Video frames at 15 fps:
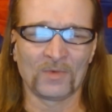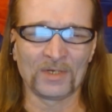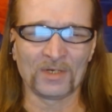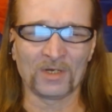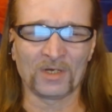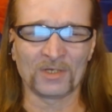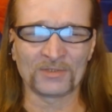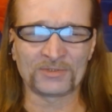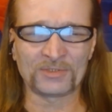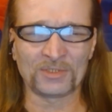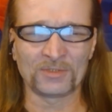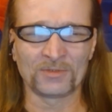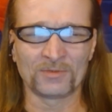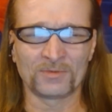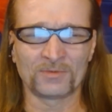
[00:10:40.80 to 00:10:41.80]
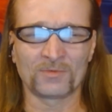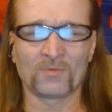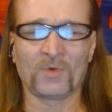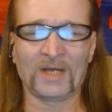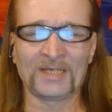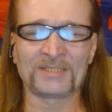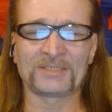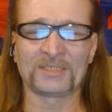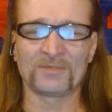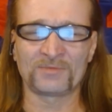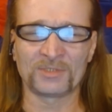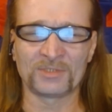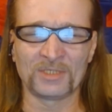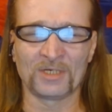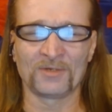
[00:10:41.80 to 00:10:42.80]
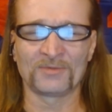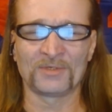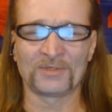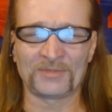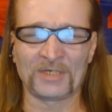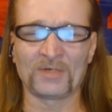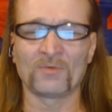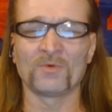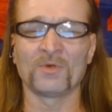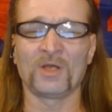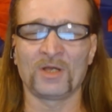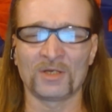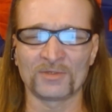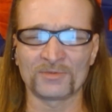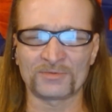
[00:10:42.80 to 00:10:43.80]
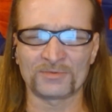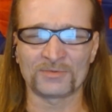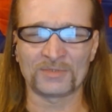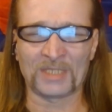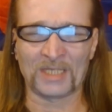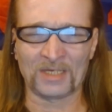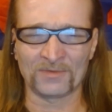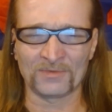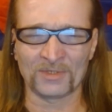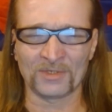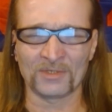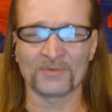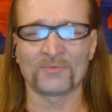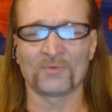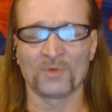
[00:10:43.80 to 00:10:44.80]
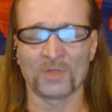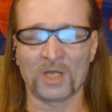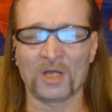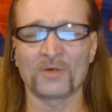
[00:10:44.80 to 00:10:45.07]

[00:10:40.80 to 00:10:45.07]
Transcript: We are also wise enough to know that there will